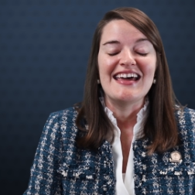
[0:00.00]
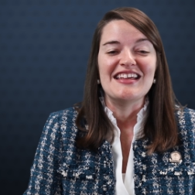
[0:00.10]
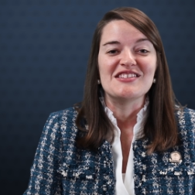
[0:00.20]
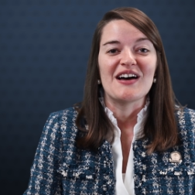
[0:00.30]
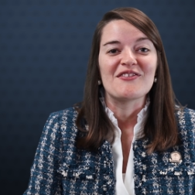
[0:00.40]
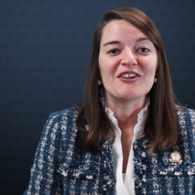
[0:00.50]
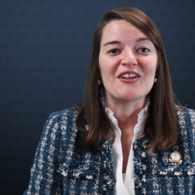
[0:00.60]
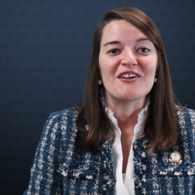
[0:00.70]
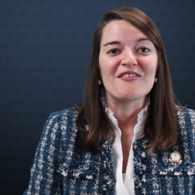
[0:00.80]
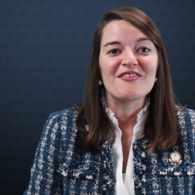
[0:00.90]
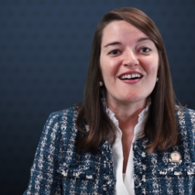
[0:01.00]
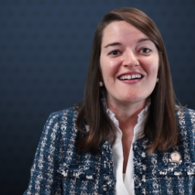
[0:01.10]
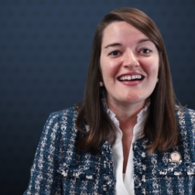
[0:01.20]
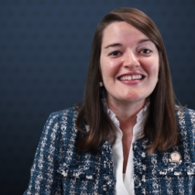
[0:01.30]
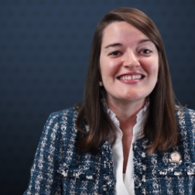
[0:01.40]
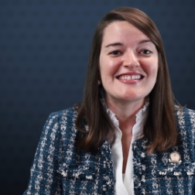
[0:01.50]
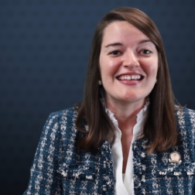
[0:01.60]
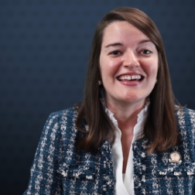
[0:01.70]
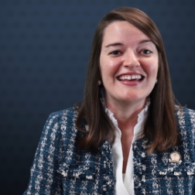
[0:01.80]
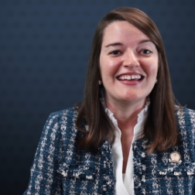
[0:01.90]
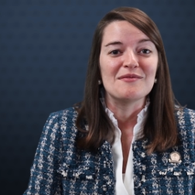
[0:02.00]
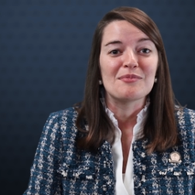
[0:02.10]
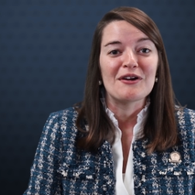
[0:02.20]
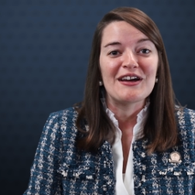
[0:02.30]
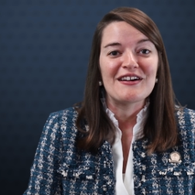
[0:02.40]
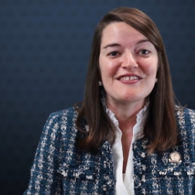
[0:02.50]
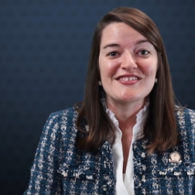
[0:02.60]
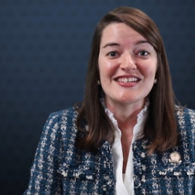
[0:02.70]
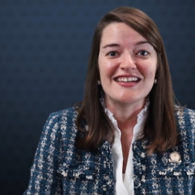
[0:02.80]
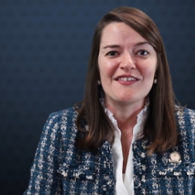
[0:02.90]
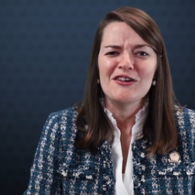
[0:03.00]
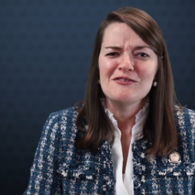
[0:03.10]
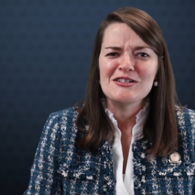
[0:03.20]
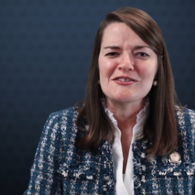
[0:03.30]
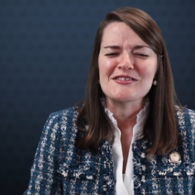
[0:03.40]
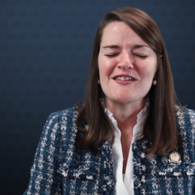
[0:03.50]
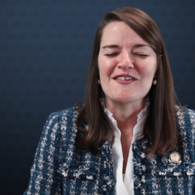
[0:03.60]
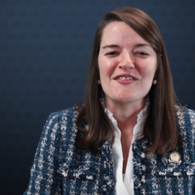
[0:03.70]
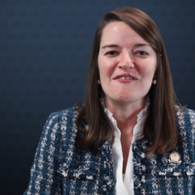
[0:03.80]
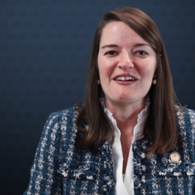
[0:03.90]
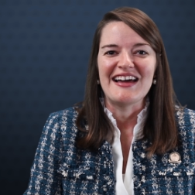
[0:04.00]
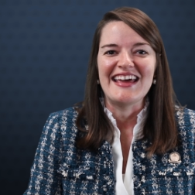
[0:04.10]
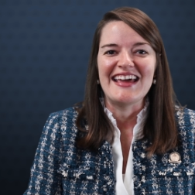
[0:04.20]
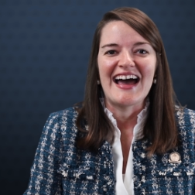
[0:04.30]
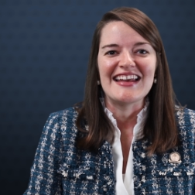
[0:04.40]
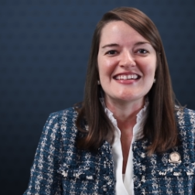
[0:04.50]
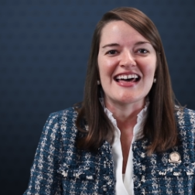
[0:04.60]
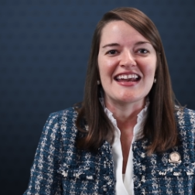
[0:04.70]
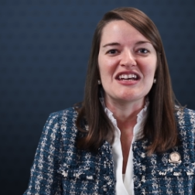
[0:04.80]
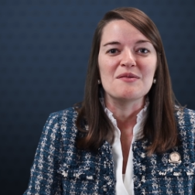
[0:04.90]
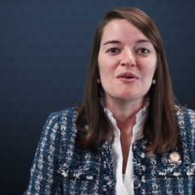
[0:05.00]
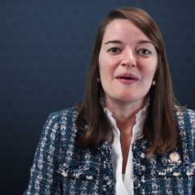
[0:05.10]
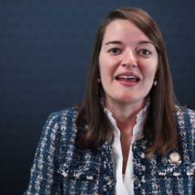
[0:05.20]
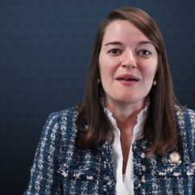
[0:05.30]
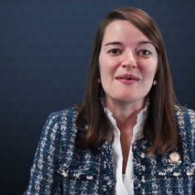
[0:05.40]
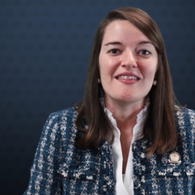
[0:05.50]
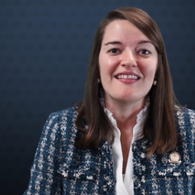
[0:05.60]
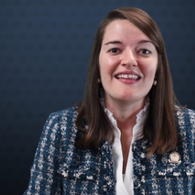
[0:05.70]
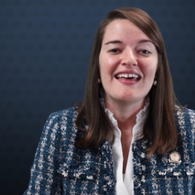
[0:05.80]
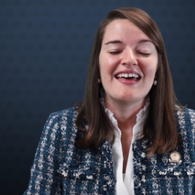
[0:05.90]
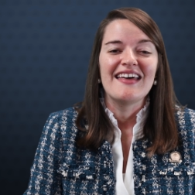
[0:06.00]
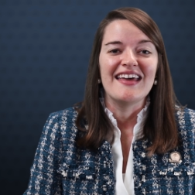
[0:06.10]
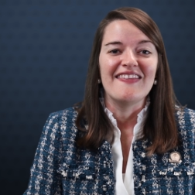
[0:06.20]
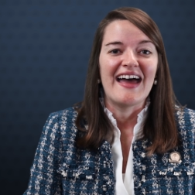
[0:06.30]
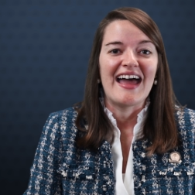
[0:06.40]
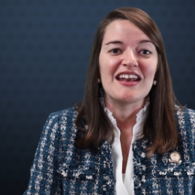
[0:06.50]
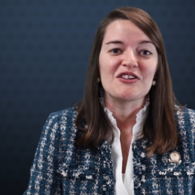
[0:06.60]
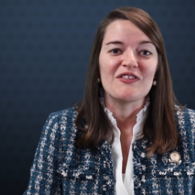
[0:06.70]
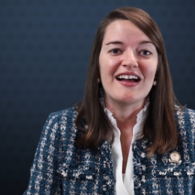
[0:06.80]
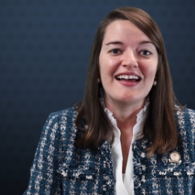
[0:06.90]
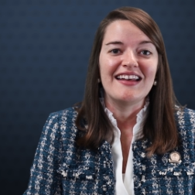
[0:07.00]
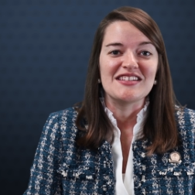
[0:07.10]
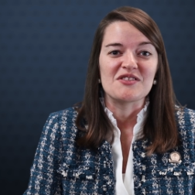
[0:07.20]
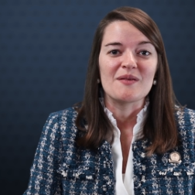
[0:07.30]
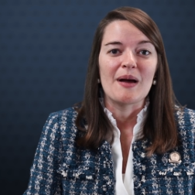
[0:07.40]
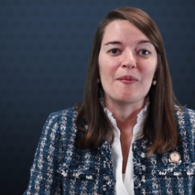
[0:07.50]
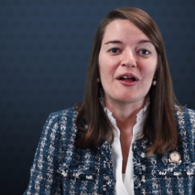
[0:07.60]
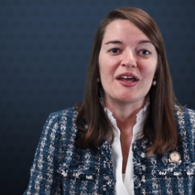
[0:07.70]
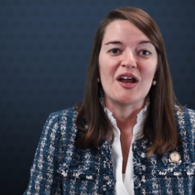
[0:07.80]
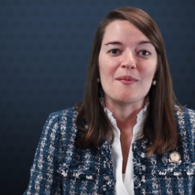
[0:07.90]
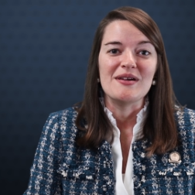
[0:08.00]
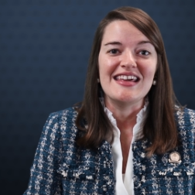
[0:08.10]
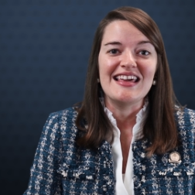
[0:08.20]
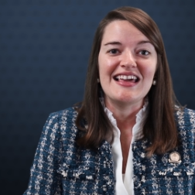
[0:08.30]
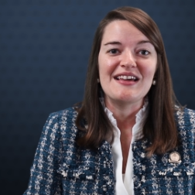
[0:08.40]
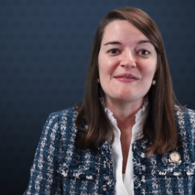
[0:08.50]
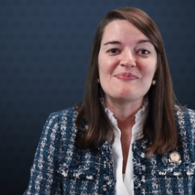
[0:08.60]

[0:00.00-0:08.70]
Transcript: And so after a lot of thoughts and prayers and a few tears along the way, I decided to put my name in in the hat to run as the Republican nominee.